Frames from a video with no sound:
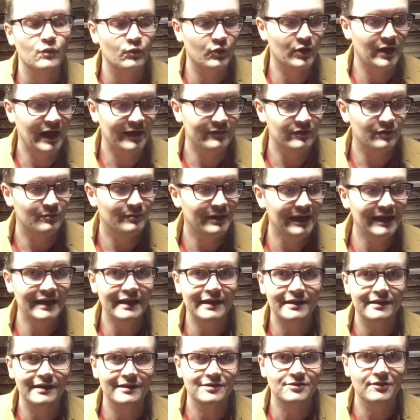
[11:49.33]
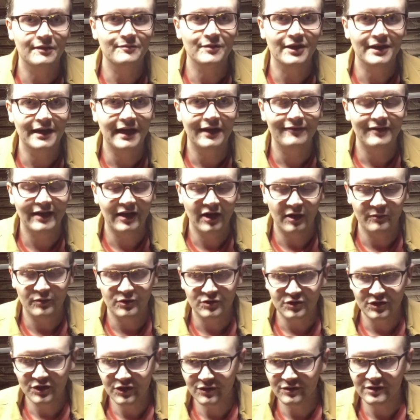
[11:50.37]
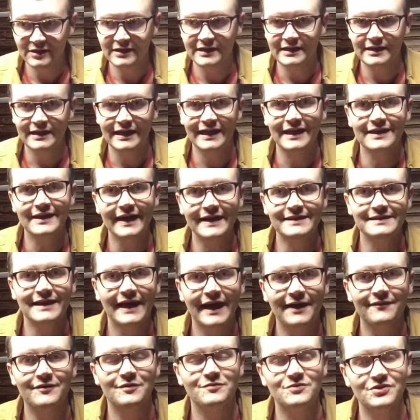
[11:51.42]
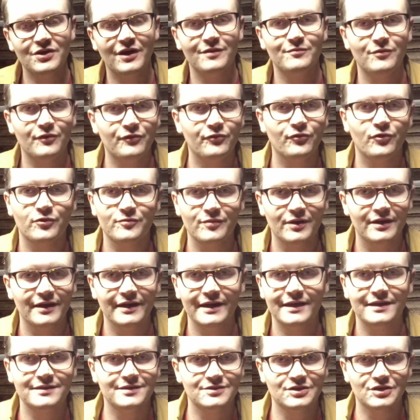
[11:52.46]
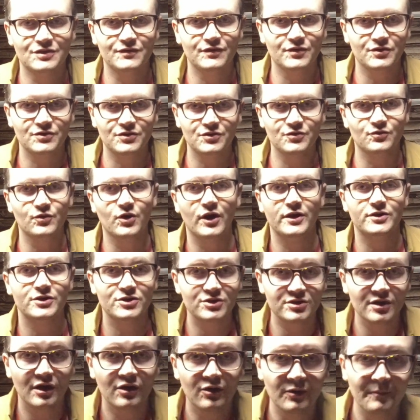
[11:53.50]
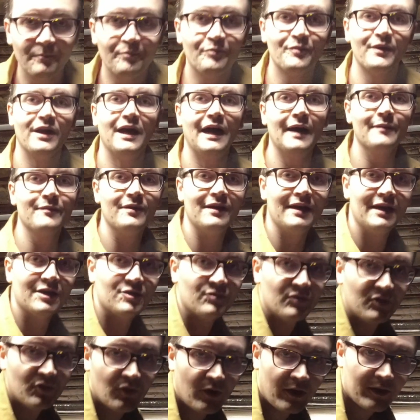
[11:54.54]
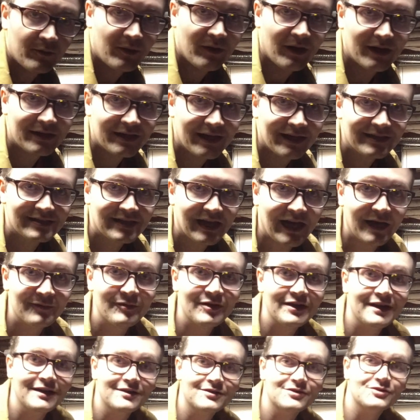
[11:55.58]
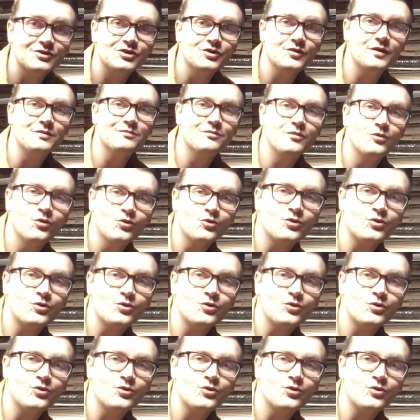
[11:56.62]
we're going to have a meeting, and so I'm not going to have that opportunity, and I like to have them done before Monday because it just feels too rushed. So I'm going to get to recording the podcast. I'm going to get to doing